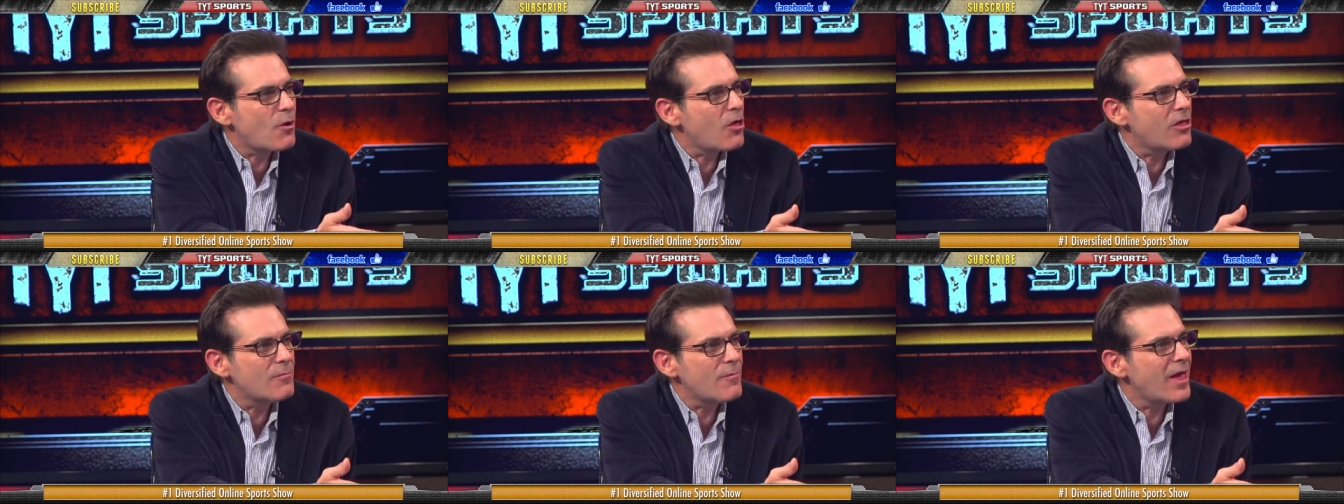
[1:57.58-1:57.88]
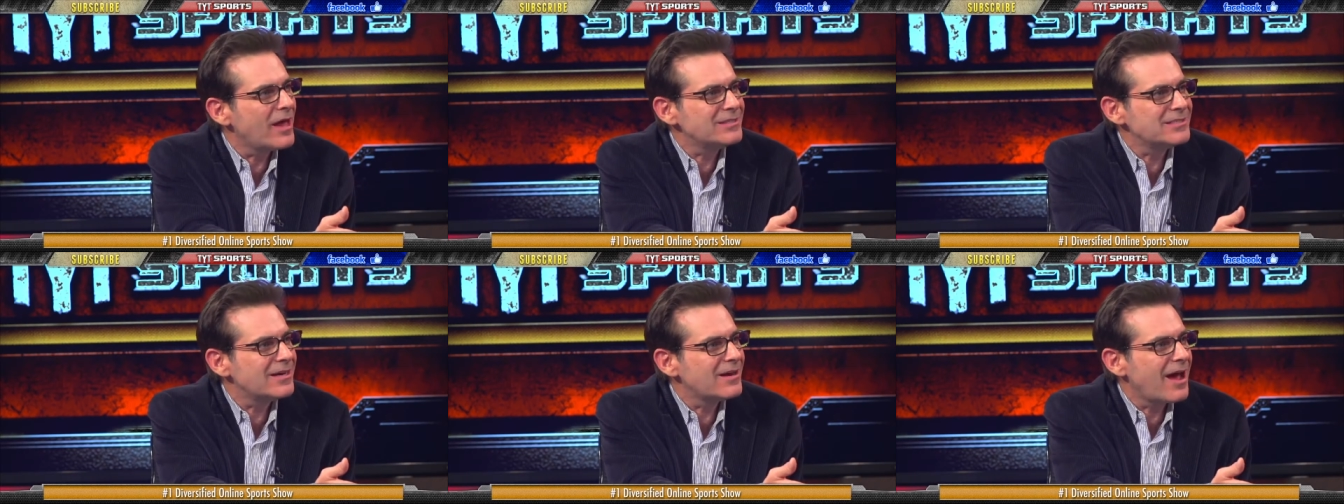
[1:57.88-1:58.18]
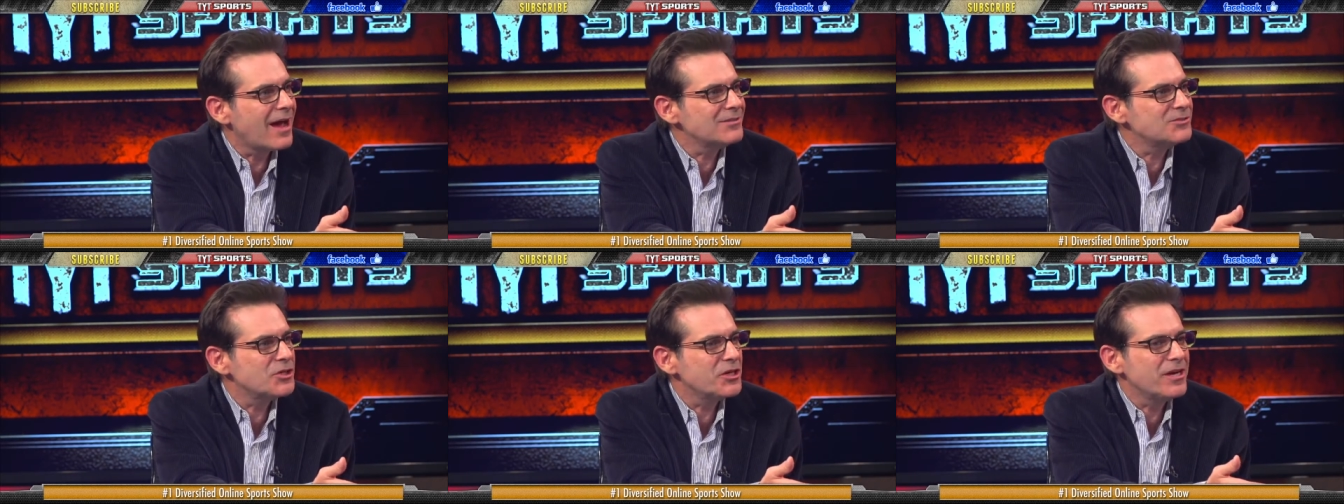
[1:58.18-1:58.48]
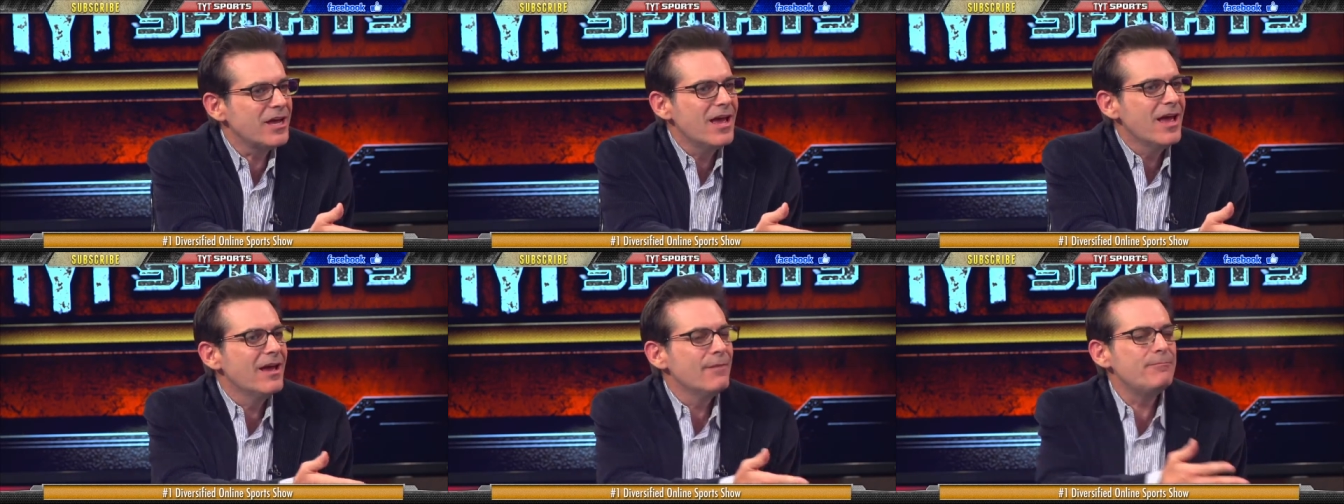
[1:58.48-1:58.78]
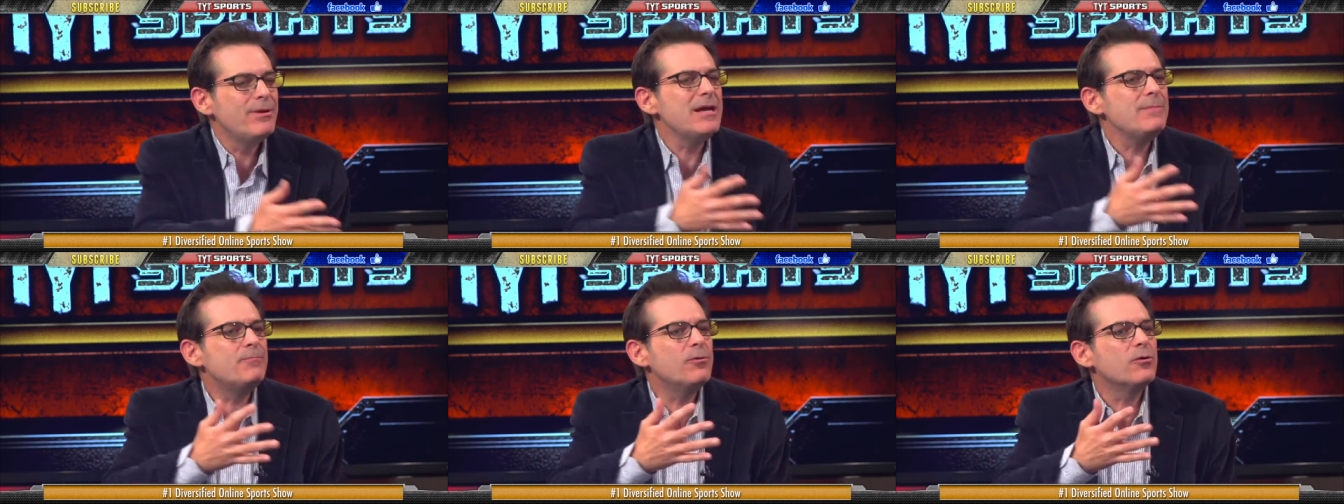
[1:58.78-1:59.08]
Paul Malignaggi,
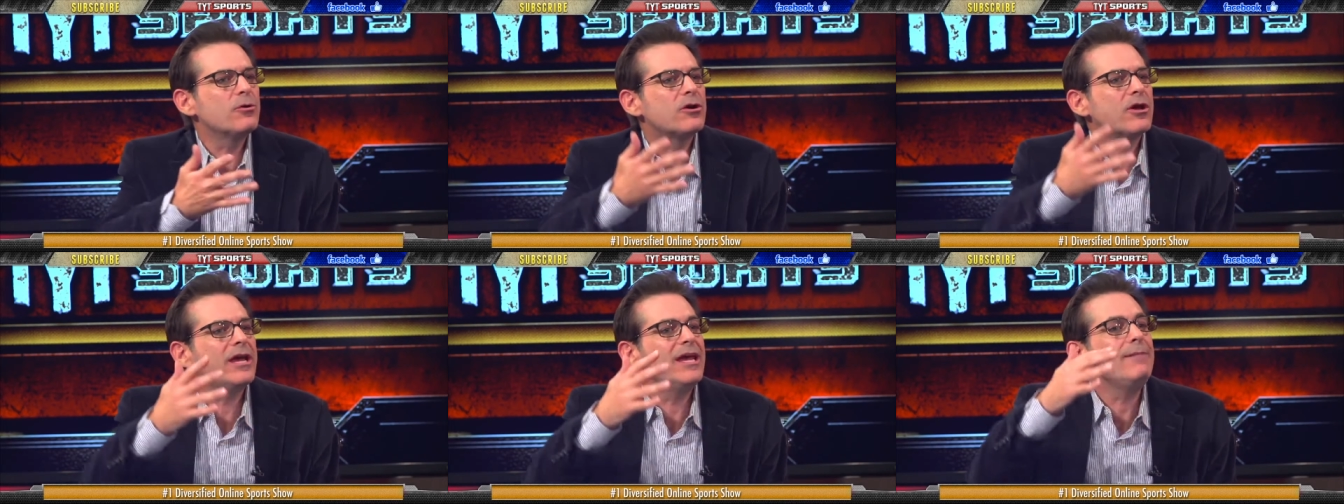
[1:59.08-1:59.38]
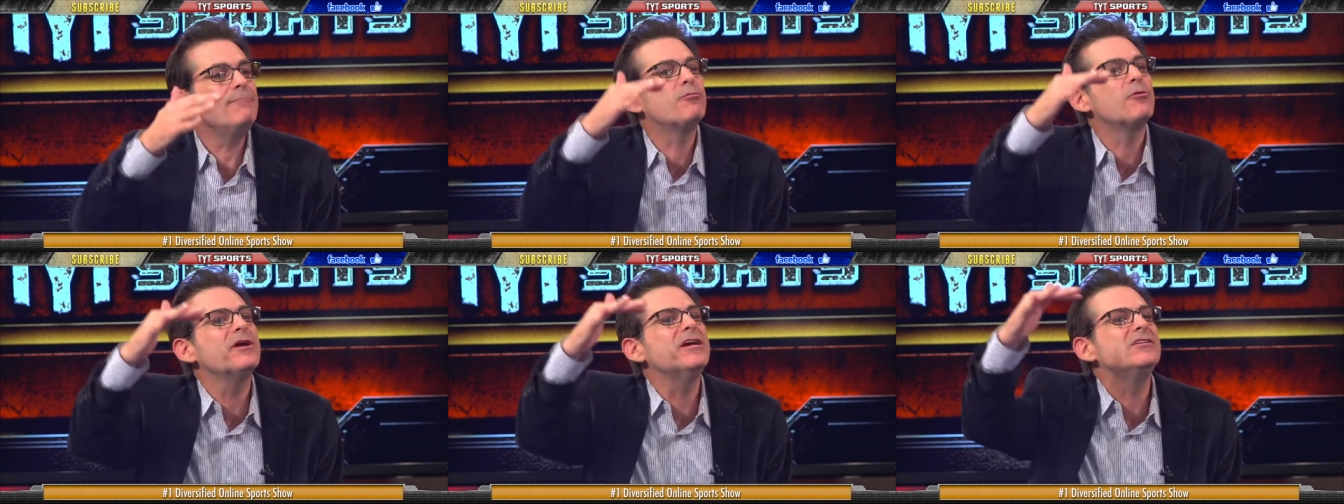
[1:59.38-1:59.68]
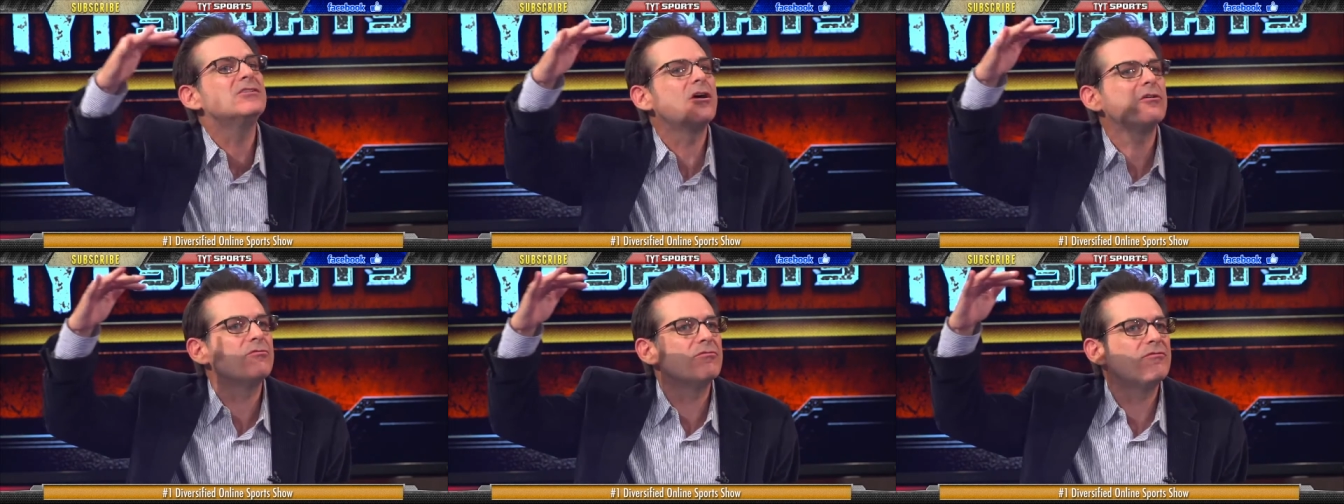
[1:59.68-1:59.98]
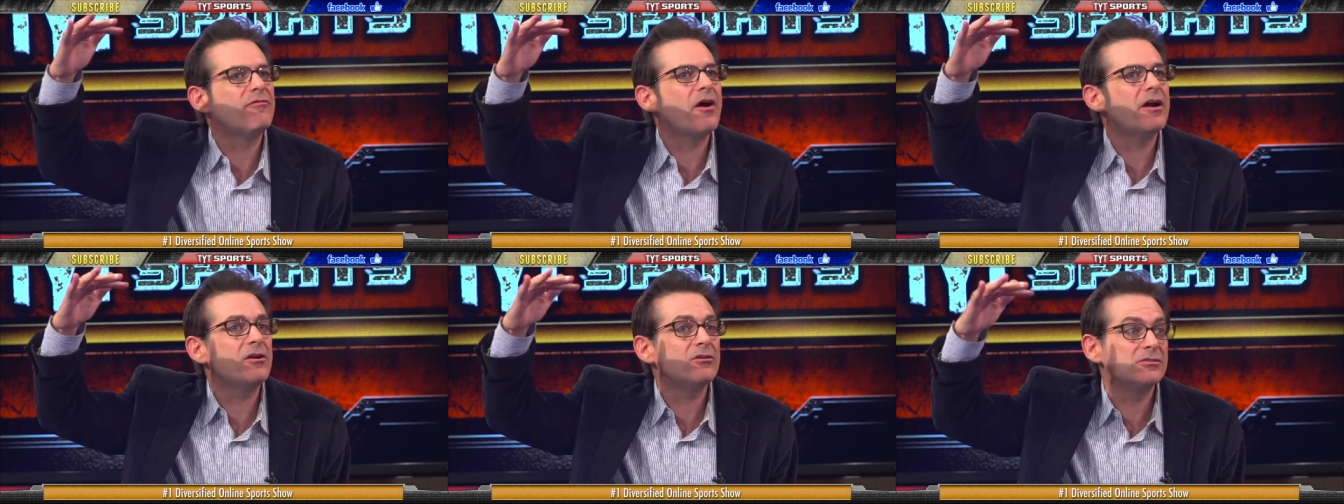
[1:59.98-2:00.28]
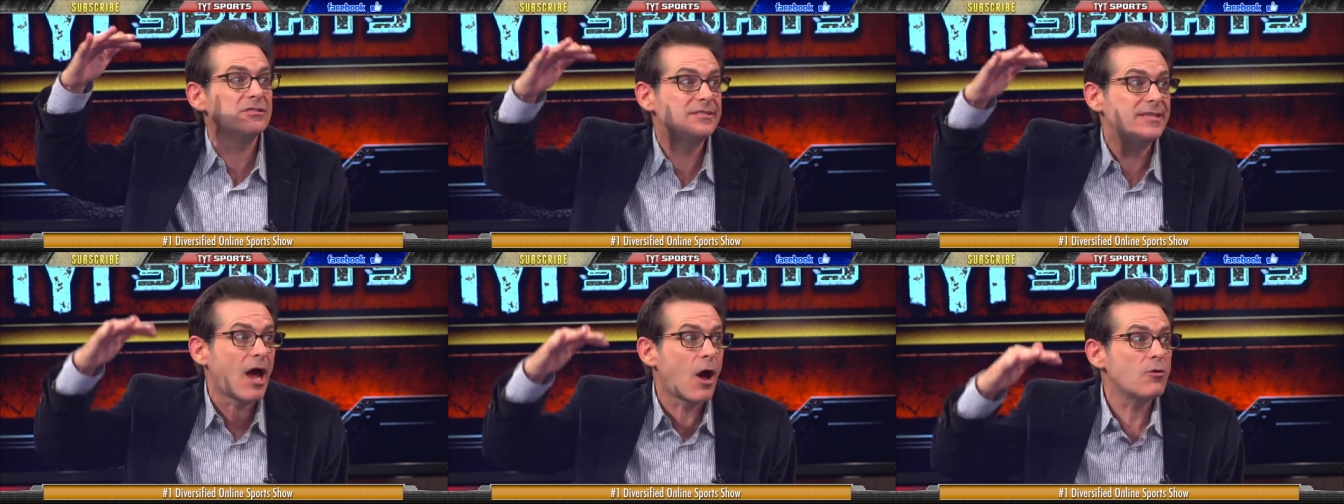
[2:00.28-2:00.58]
people, he brings other
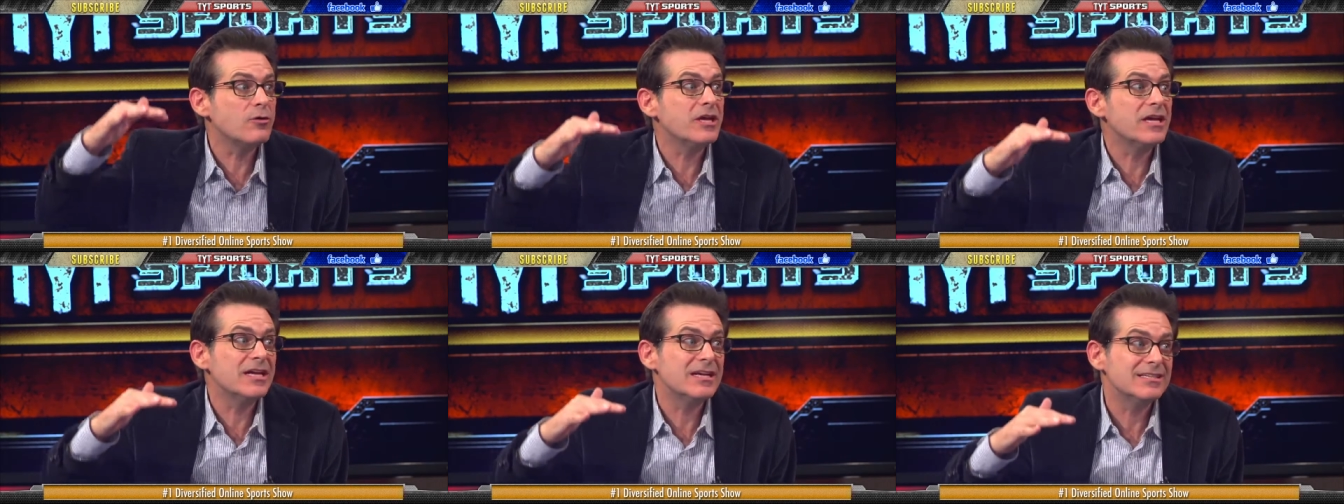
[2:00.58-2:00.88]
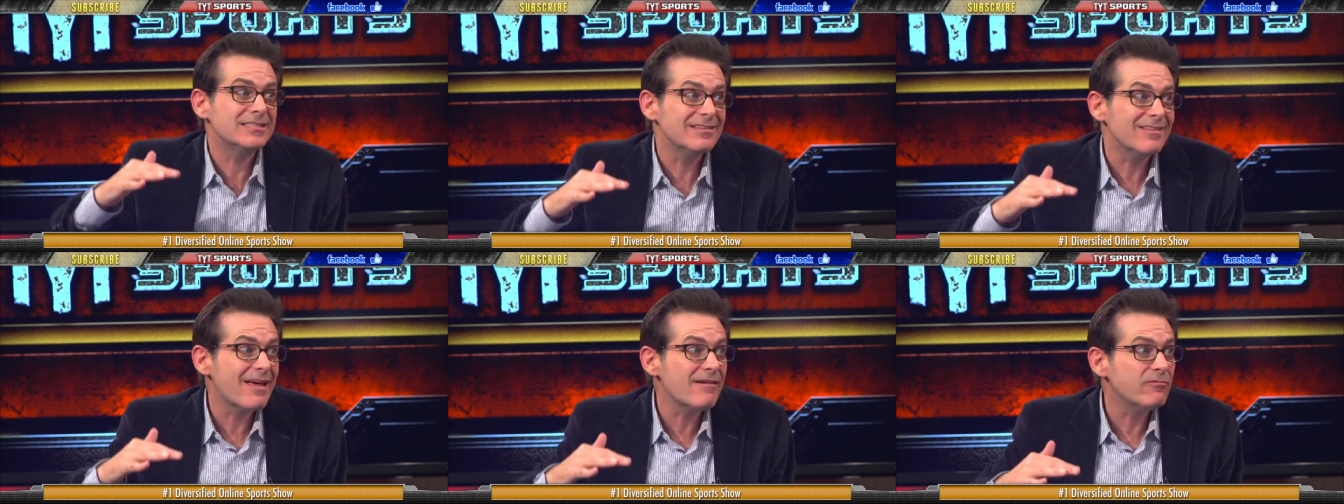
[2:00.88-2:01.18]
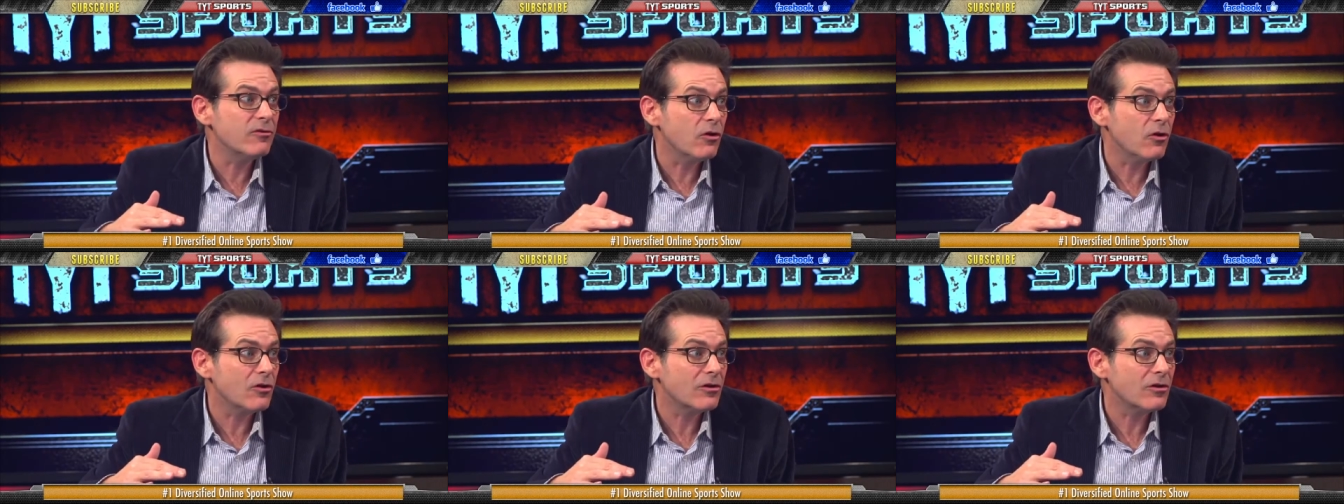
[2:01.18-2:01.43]
fighters down to his level.